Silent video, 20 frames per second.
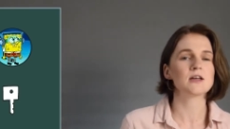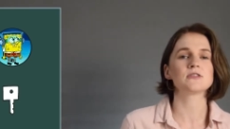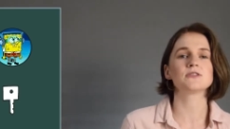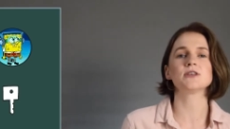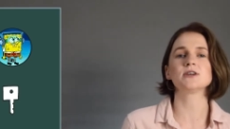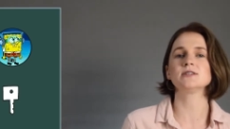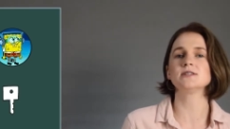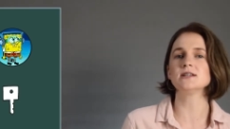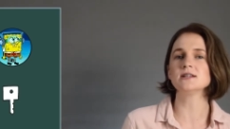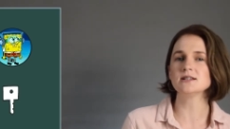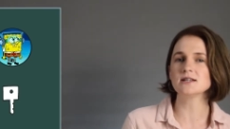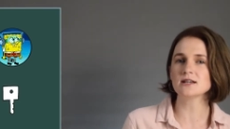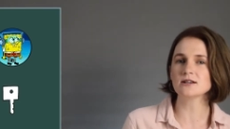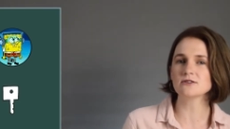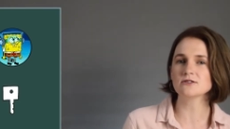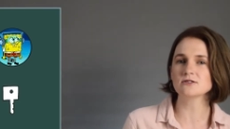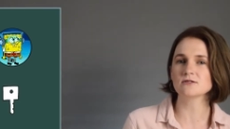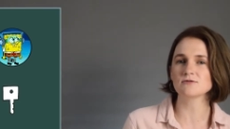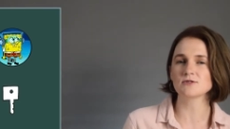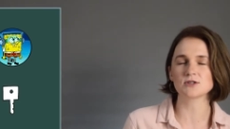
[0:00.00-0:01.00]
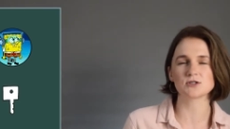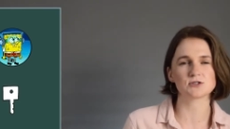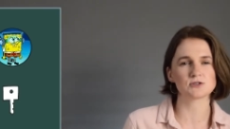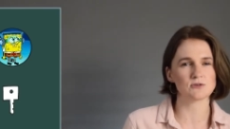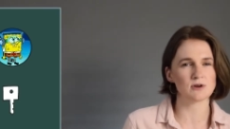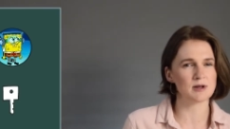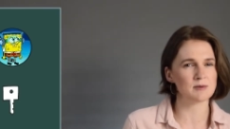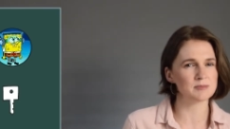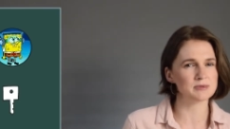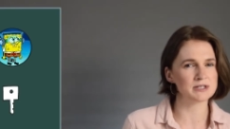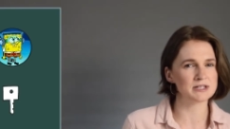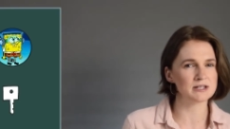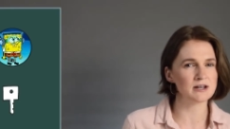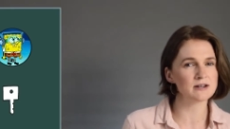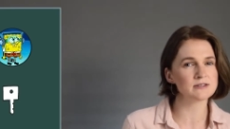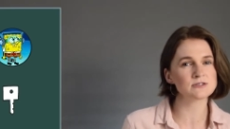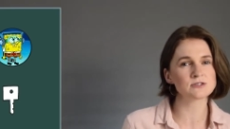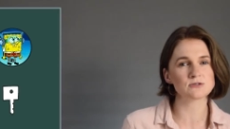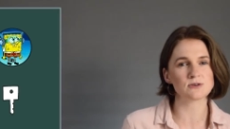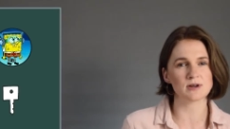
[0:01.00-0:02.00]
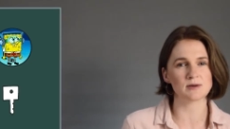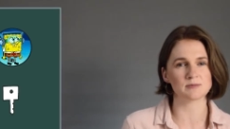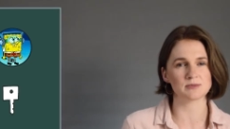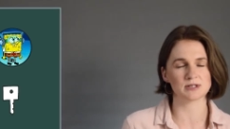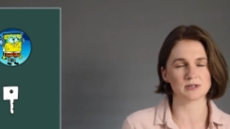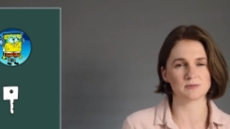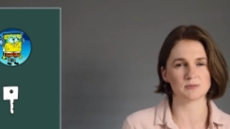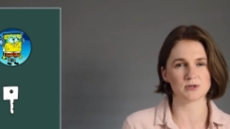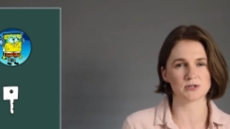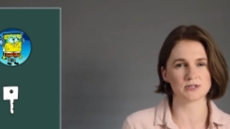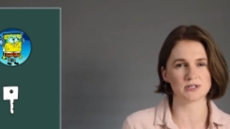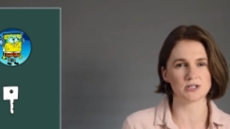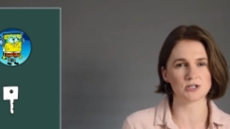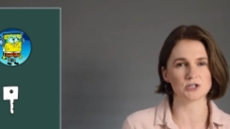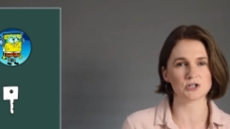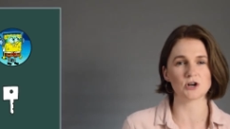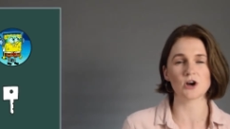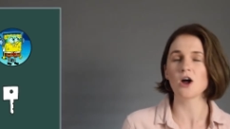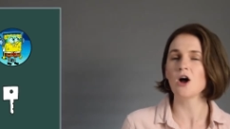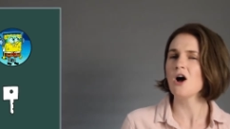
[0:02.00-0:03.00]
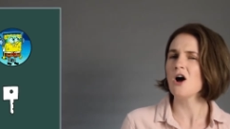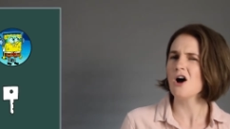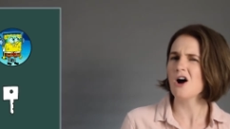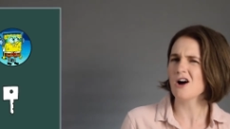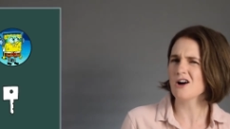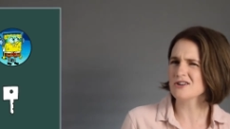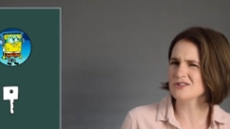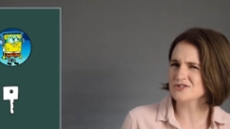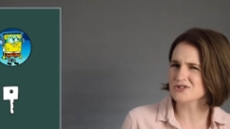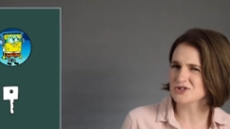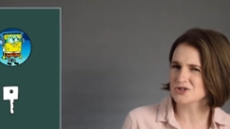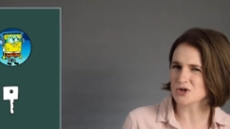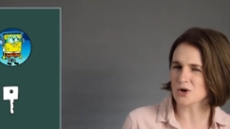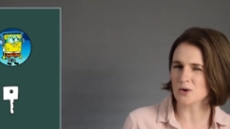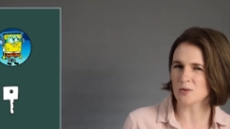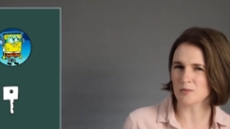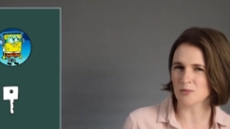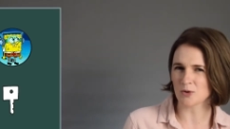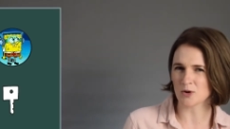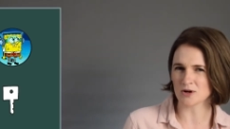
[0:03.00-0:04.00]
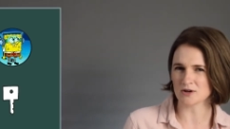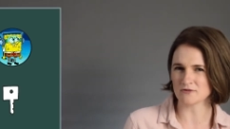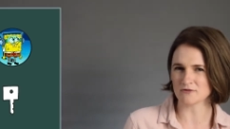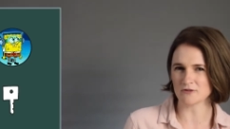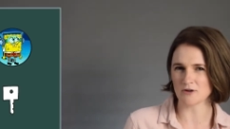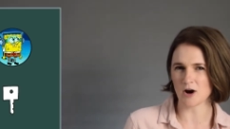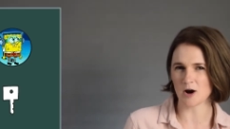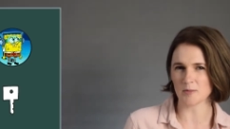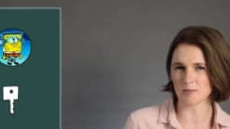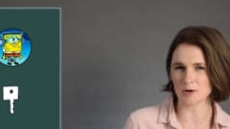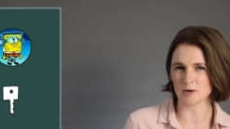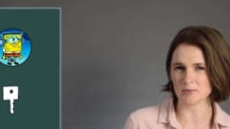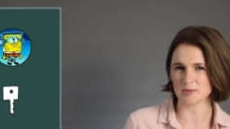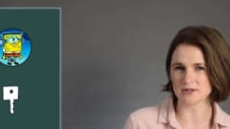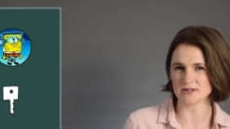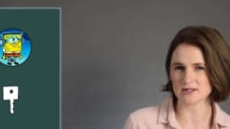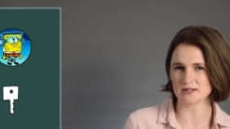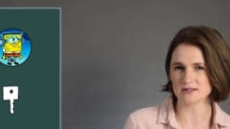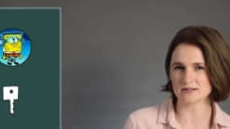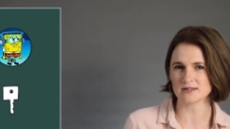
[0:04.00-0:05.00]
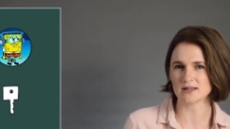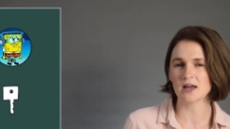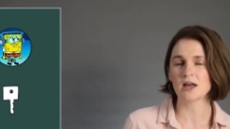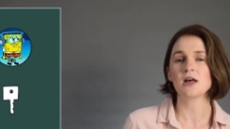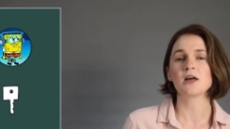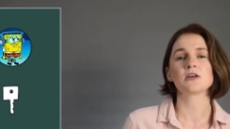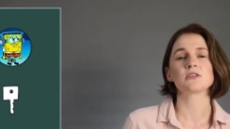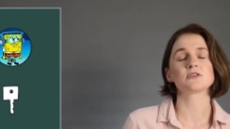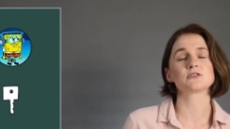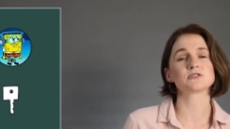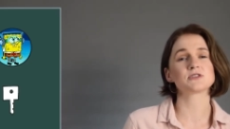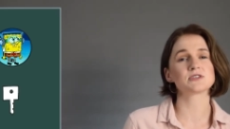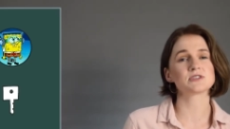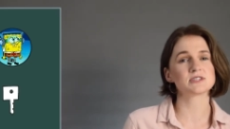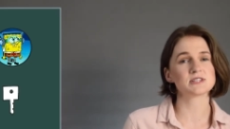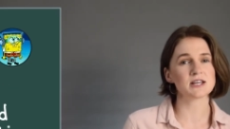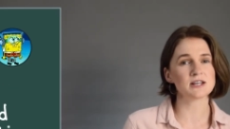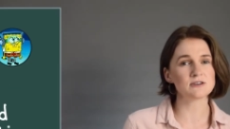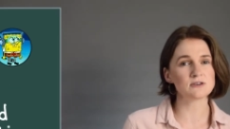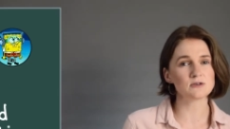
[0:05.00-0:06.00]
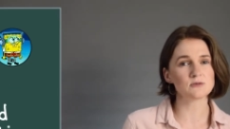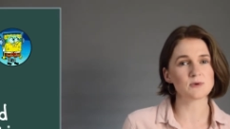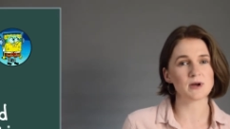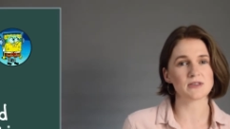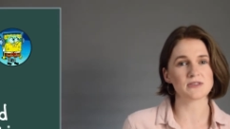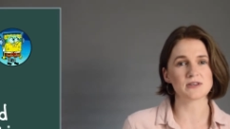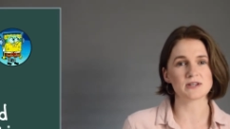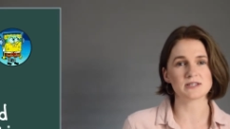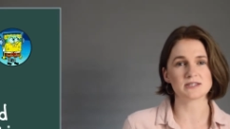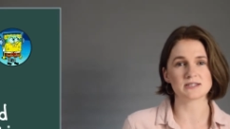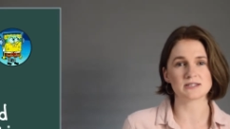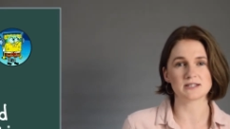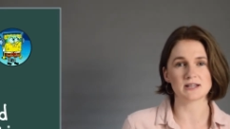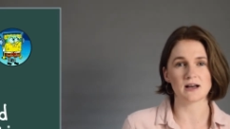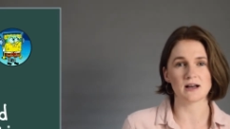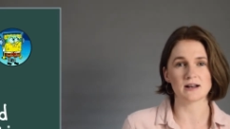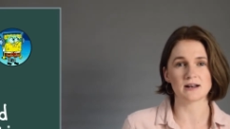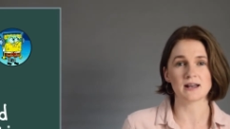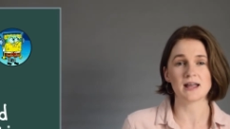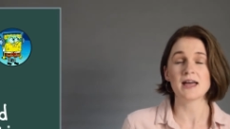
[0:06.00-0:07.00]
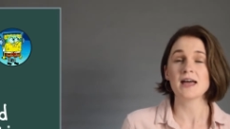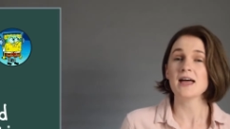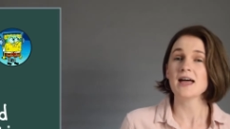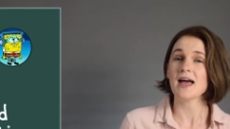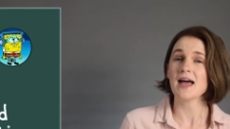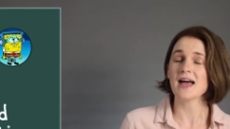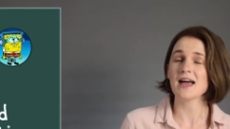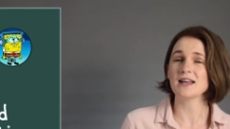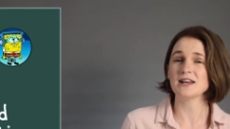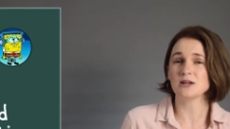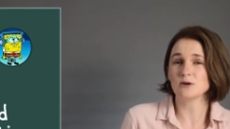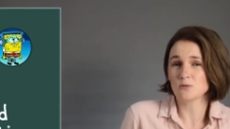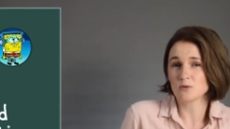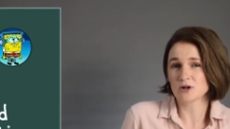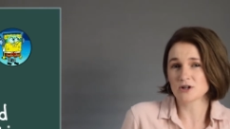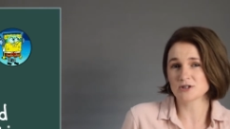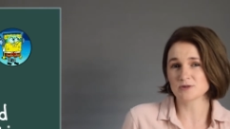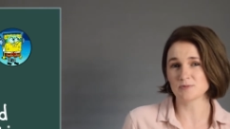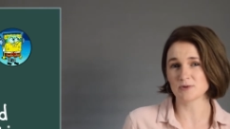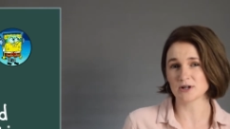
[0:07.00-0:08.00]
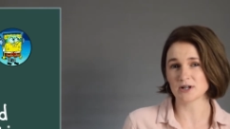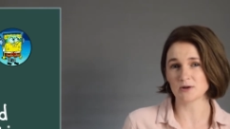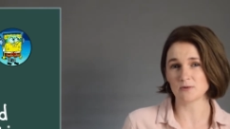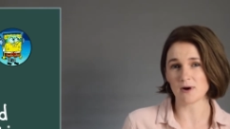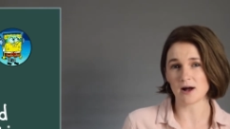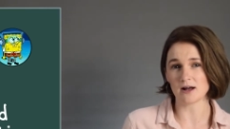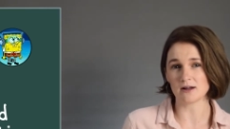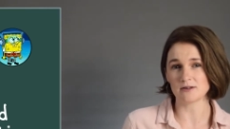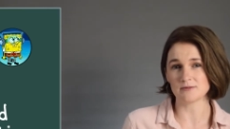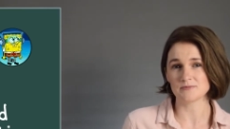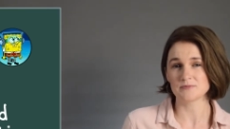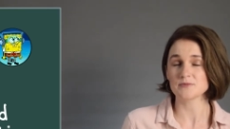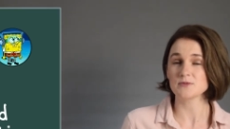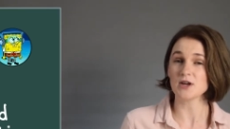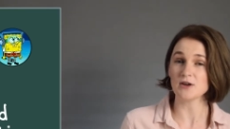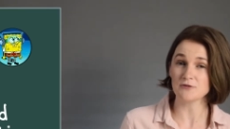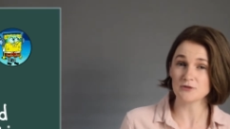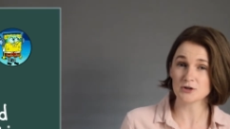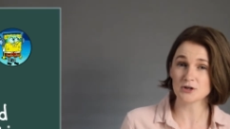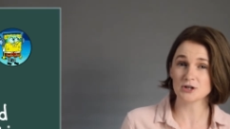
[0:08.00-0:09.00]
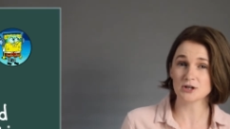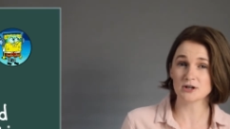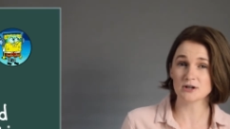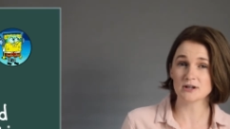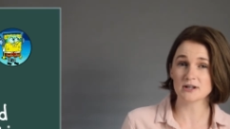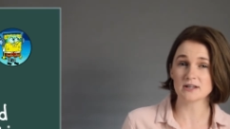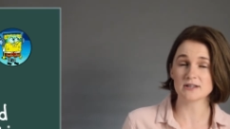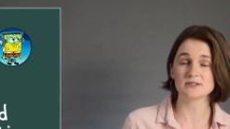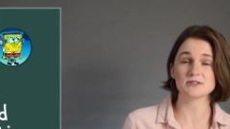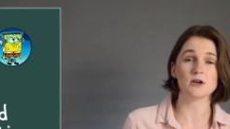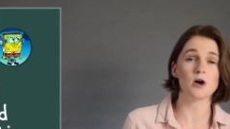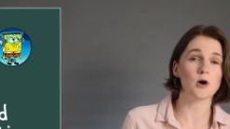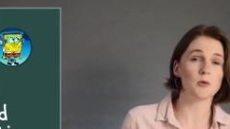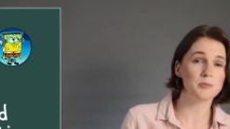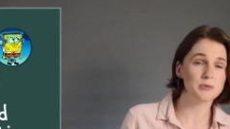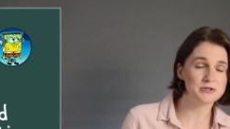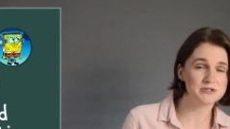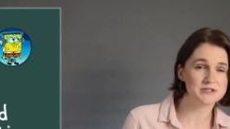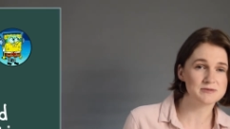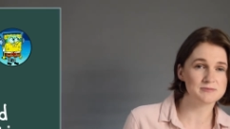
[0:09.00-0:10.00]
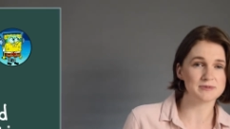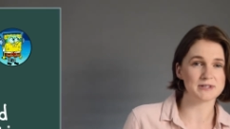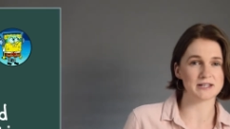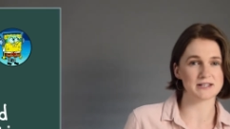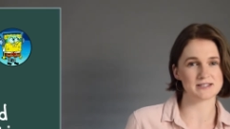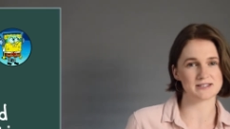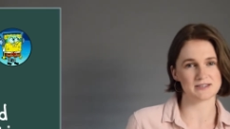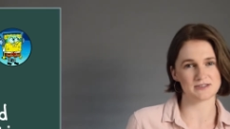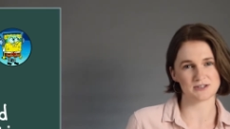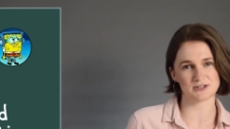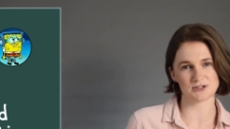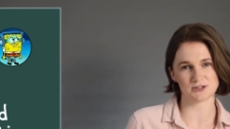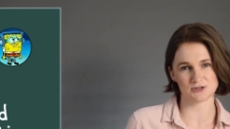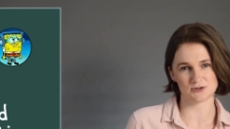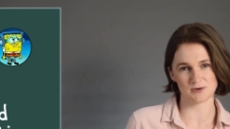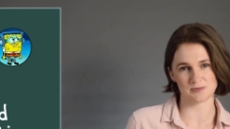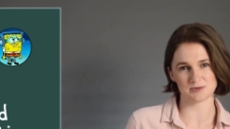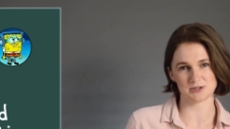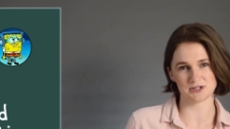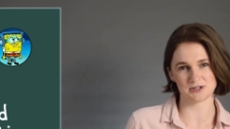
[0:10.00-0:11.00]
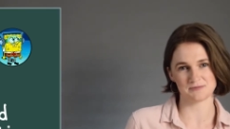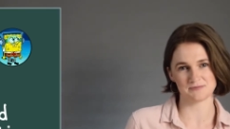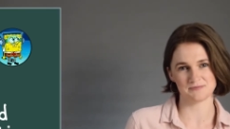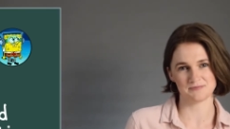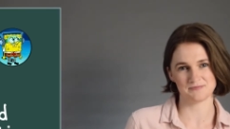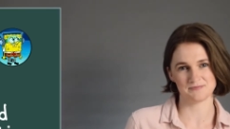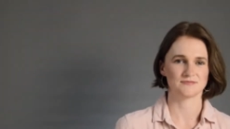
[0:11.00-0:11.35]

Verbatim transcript: The details of this scrambling unscrambling procedure aren't so important for our purposes. There's a standard way that it's done, and it works pretty well. If you're curious, I'll put some links in the description.